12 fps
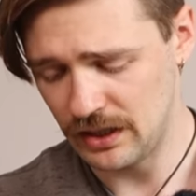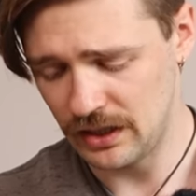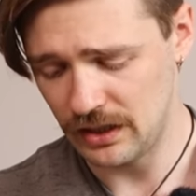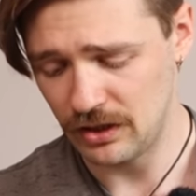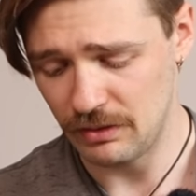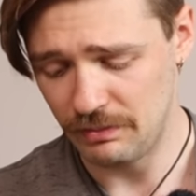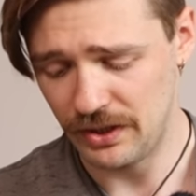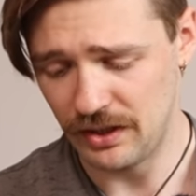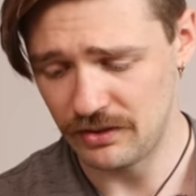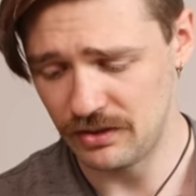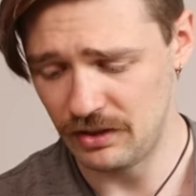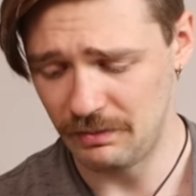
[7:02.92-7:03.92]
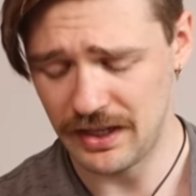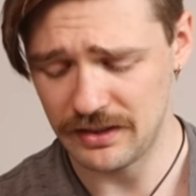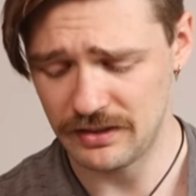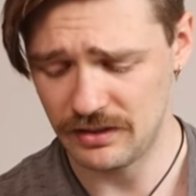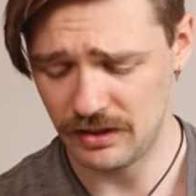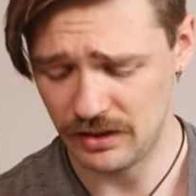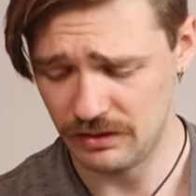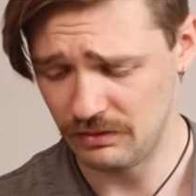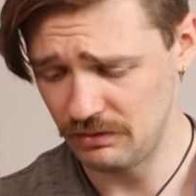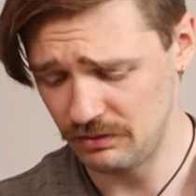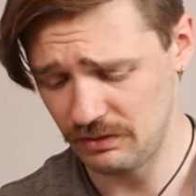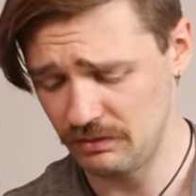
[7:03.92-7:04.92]
uh, compared to the Master,
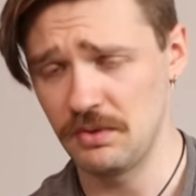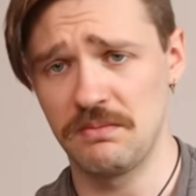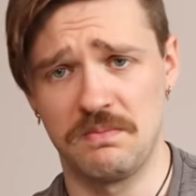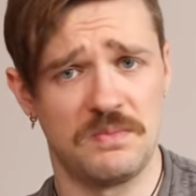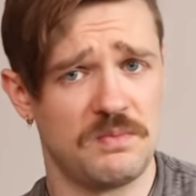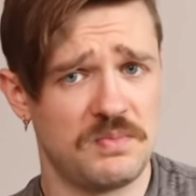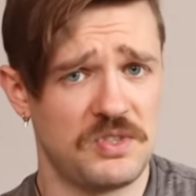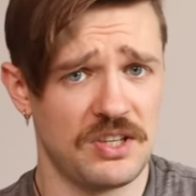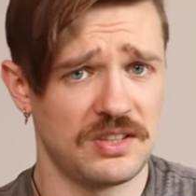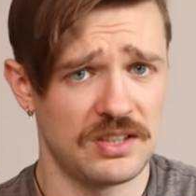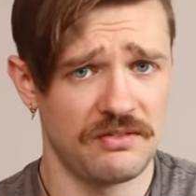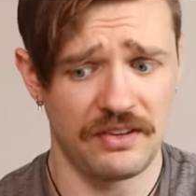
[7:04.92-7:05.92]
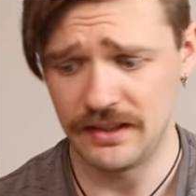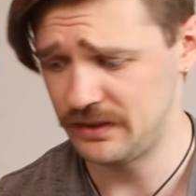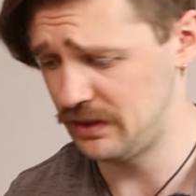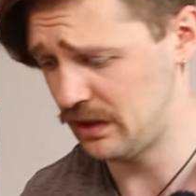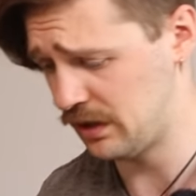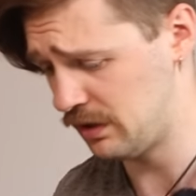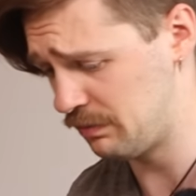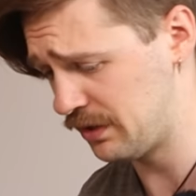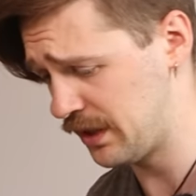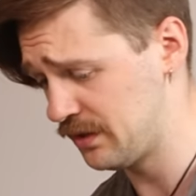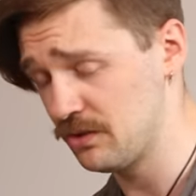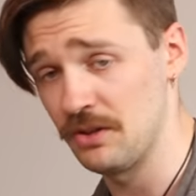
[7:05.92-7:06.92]
what justifies the higher
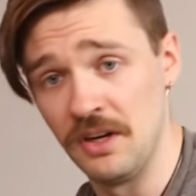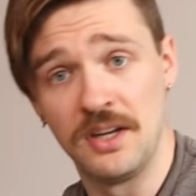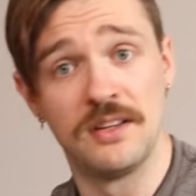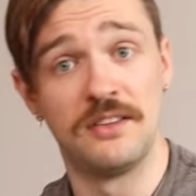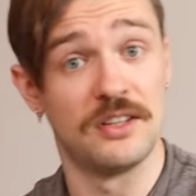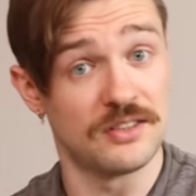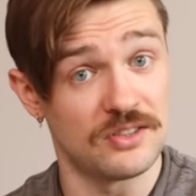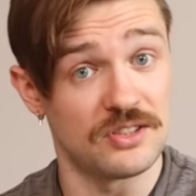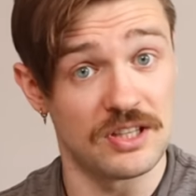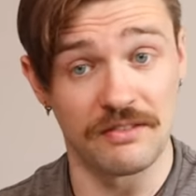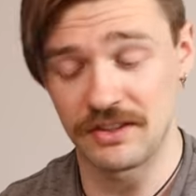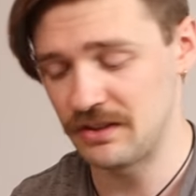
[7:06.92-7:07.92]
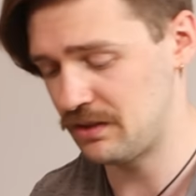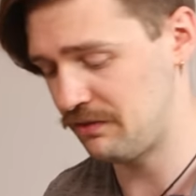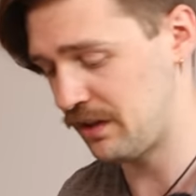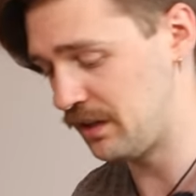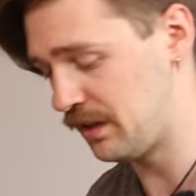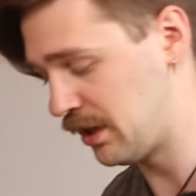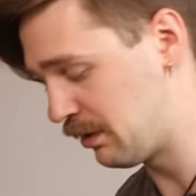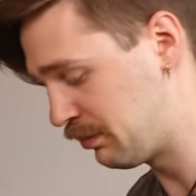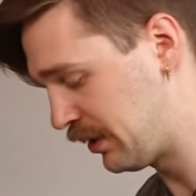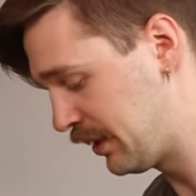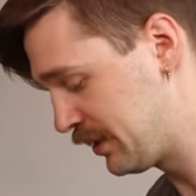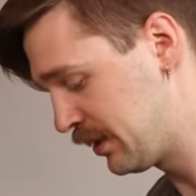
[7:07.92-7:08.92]
price or doesn't justify the higher
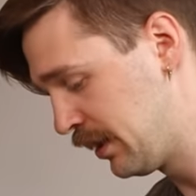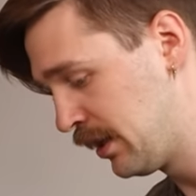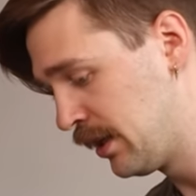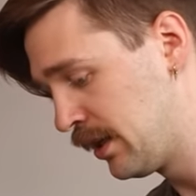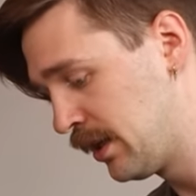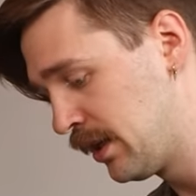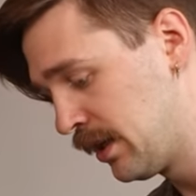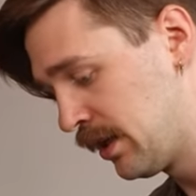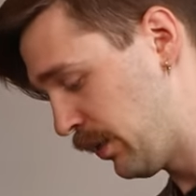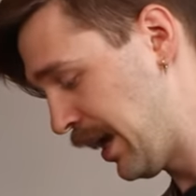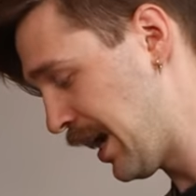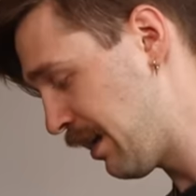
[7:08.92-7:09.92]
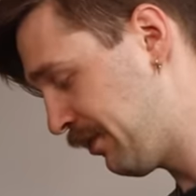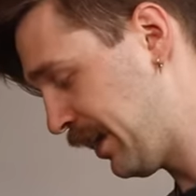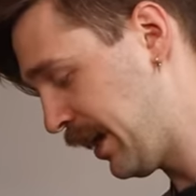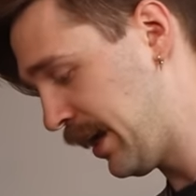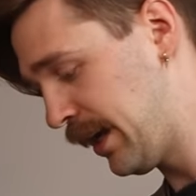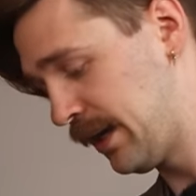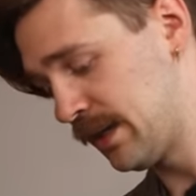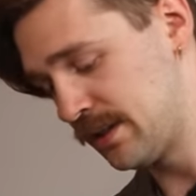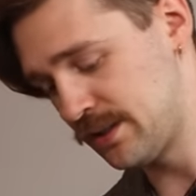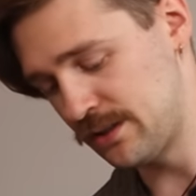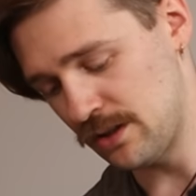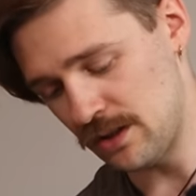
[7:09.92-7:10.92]
price. We have a
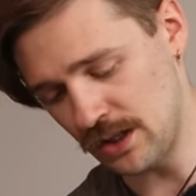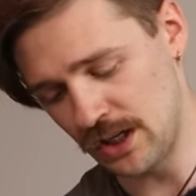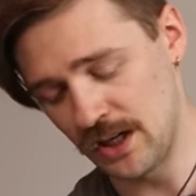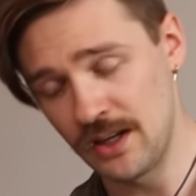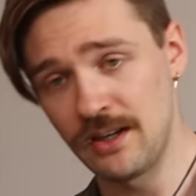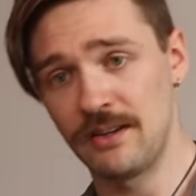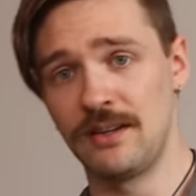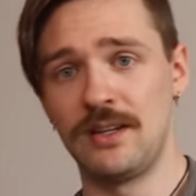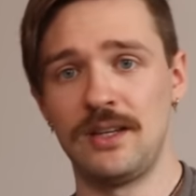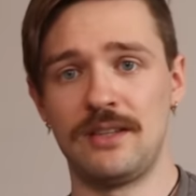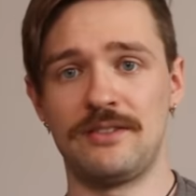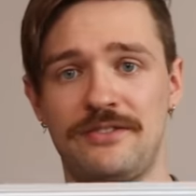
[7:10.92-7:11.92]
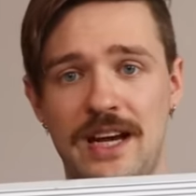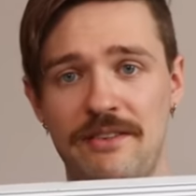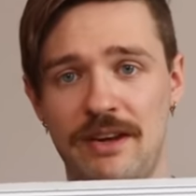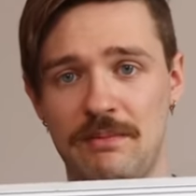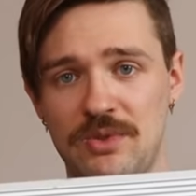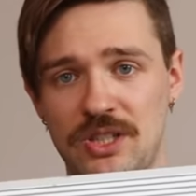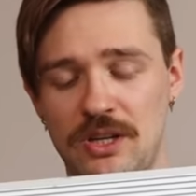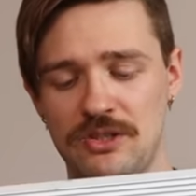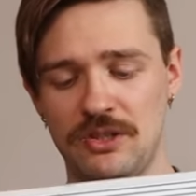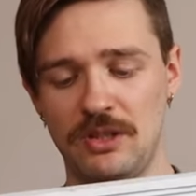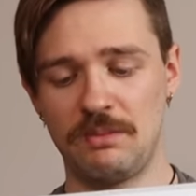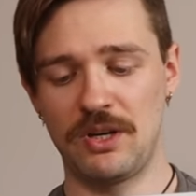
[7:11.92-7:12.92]
stock 5 amp
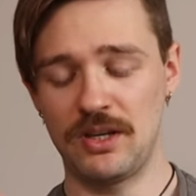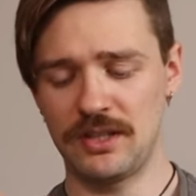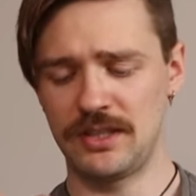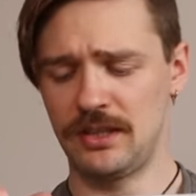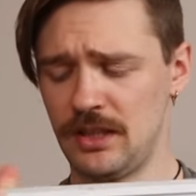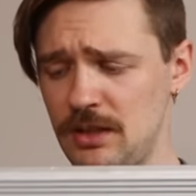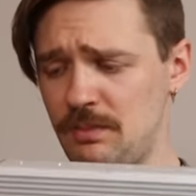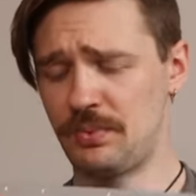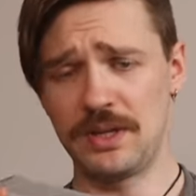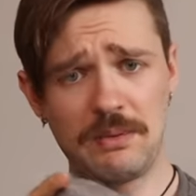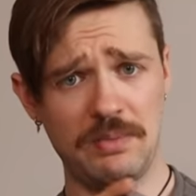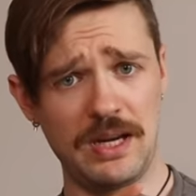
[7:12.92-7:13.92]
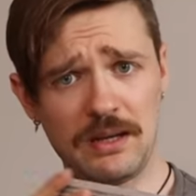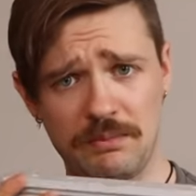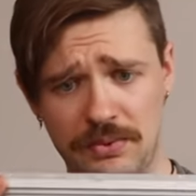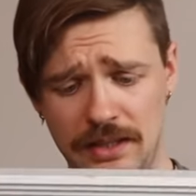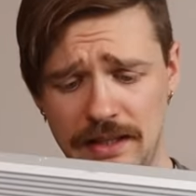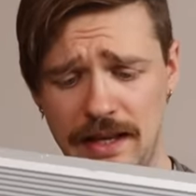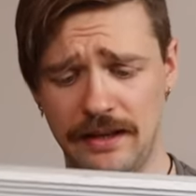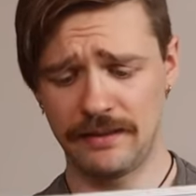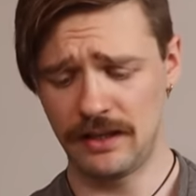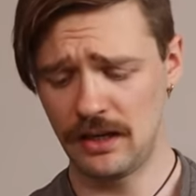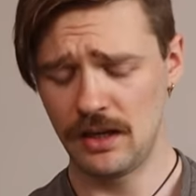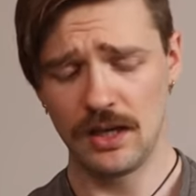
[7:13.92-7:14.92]
charger in the box. It's pretty big, pretty
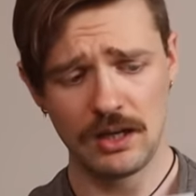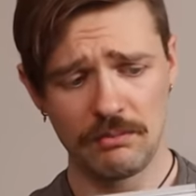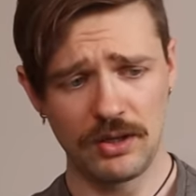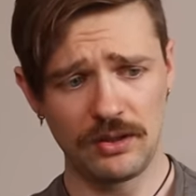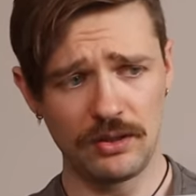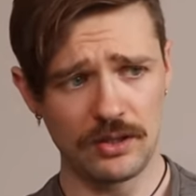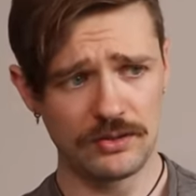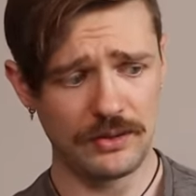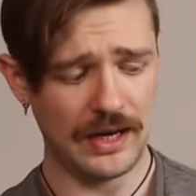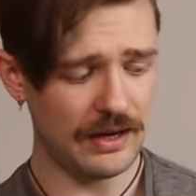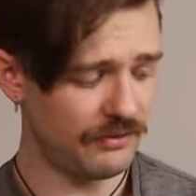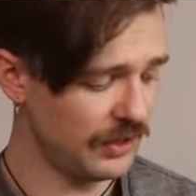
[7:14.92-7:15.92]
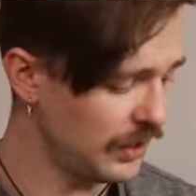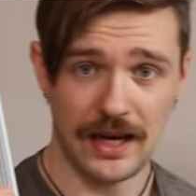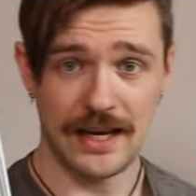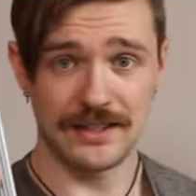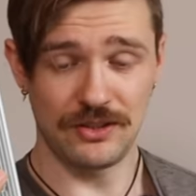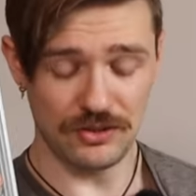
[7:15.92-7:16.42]
lengthy but not too heavy. As